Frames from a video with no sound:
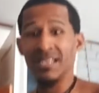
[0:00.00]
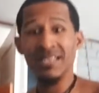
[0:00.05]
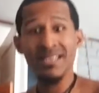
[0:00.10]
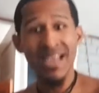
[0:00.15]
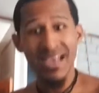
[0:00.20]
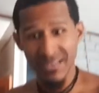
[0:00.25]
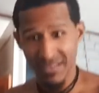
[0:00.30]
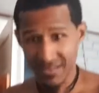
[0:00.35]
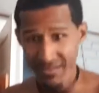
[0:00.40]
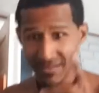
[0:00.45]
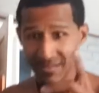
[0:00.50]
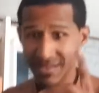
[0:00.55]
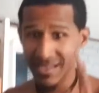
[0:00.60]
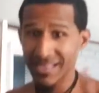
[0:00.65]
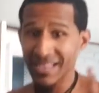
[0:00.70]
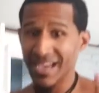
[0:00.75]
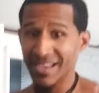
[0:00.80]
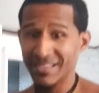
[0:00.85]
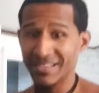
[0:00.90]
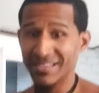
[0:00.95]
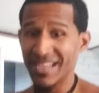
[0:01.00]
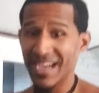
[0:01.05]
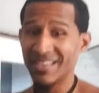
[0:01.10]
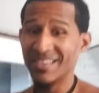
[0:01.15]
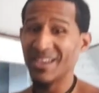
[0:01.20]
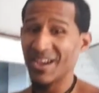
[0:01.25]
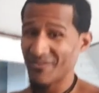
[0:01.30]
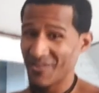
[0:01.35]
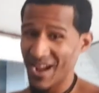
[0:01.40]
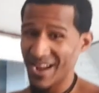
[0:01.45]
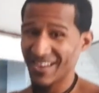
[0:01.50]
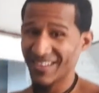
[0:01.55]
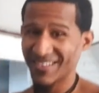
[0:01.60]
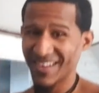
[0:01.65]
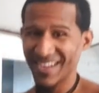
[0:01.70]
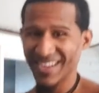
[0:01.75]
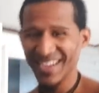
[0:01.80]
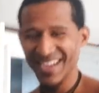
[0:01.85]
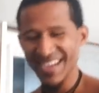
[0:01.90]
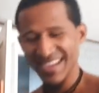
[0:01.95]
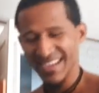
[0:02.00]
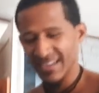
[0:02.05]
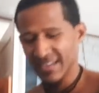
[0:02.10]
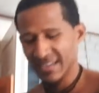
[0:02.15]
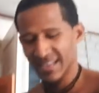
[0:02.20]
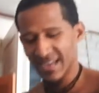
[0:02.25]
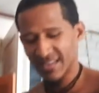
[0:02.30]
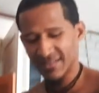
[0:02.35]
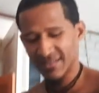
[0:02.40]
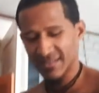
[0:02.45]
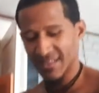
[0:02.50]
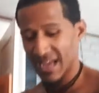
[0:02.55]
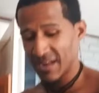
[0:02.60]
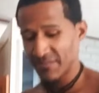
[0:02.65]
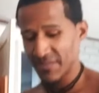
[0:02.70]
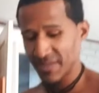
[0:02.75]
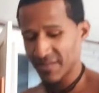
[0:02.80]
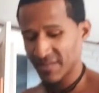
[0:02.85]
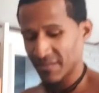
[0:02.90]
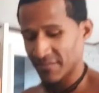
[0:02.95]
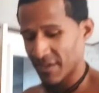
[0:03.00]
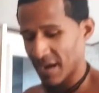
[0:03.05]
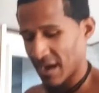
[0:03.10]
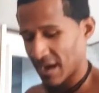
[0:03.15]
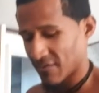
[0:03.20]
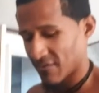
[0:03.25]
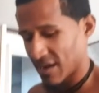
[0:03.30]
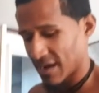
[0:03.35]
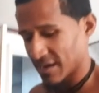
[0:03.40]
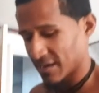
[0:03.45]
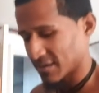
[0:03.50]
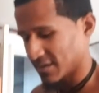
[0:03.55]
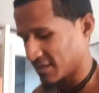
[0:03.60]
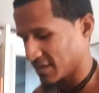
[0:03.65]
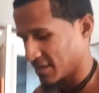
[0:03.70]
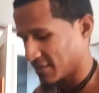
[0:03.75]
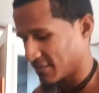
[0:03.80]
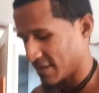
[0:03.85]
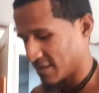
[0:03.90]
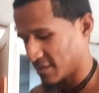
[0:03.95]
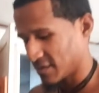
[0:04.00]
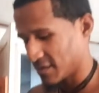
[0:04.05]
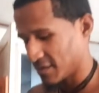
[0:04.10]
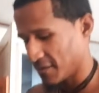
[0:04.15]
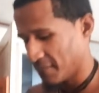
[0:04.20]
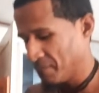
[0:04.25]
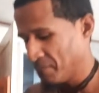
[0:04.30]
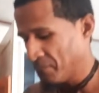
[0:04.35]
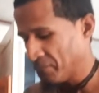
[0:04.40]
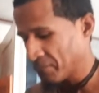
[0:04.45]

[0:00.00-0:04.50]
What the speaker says: That's ironic, right? That'd be some ironic shit right there.